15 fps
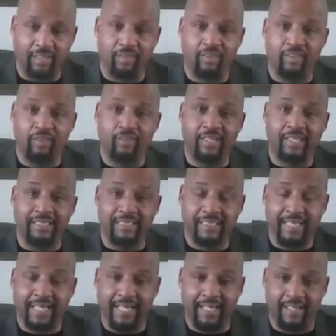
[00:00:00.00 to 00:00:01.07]
in
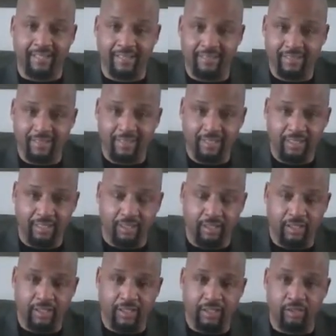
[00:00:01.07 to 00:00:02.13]
Louisiana,
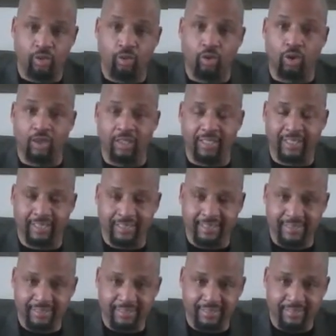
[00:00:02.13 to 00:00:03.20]
in New Orleans.